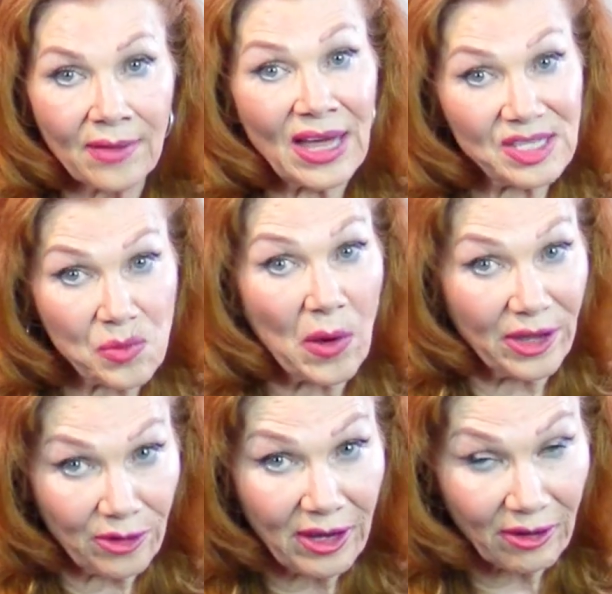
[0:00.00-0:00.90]
That's why
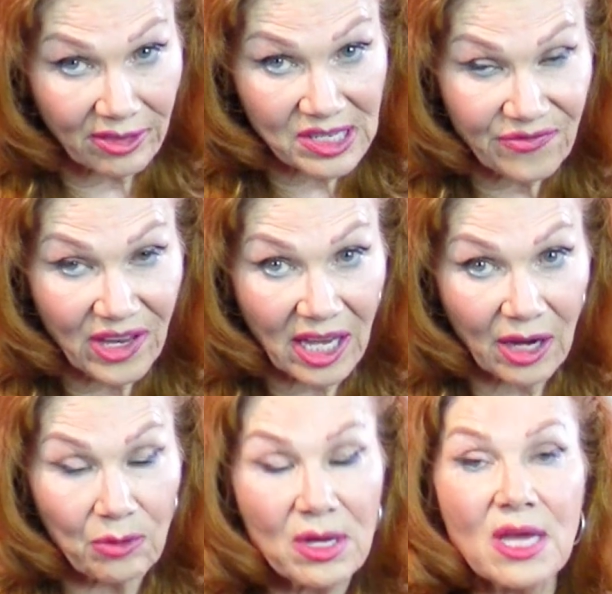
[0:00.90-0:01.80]
you're here at this
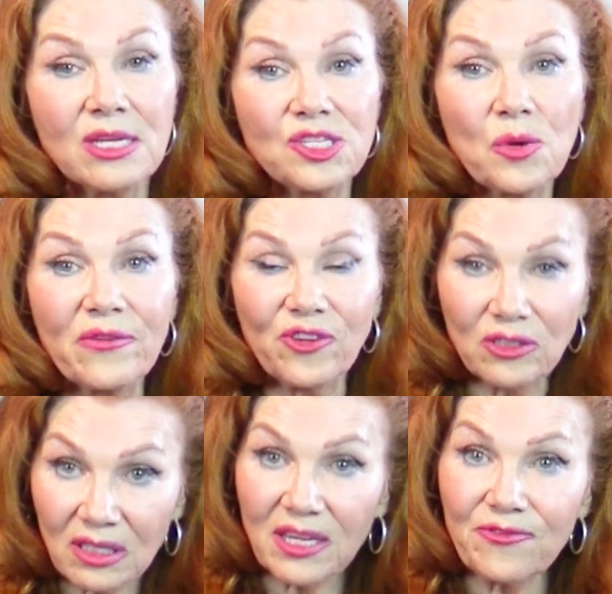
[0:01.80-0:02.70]
video. So if
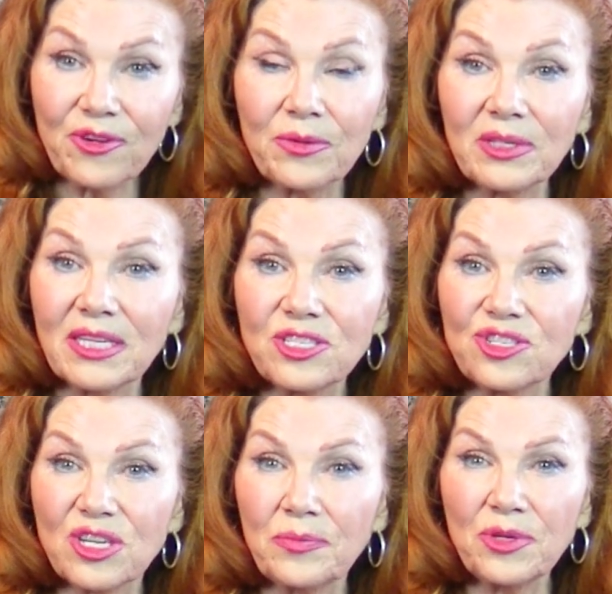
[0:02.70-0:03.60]
you're looking for a
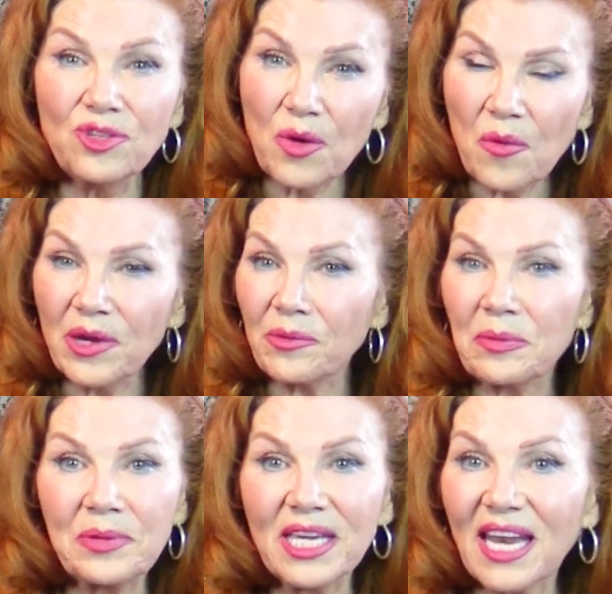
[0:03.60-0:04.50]
relationship, you don't want to
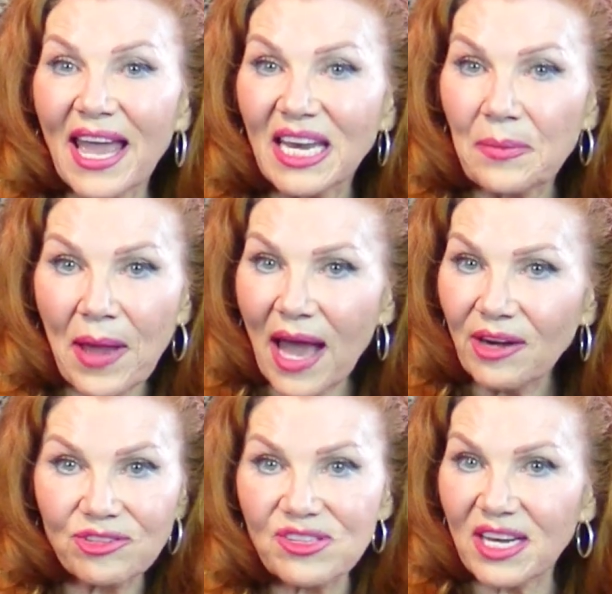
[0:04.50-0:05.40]
repeat any
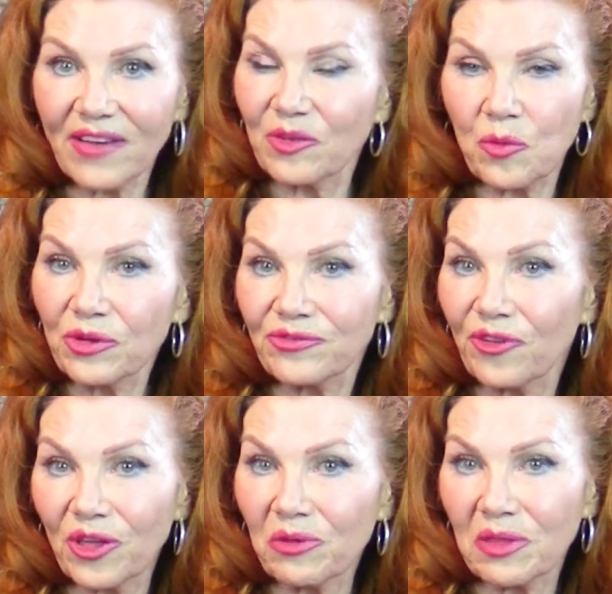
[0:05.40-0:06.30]
patterns that haven't worked
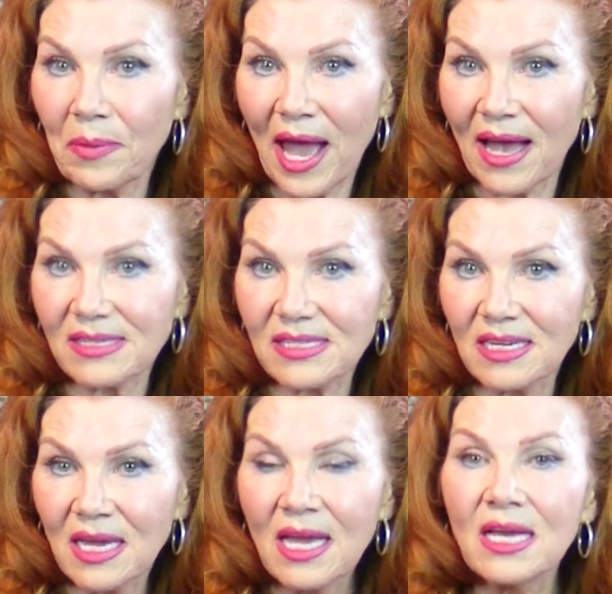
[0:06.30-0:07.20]
for you in the past.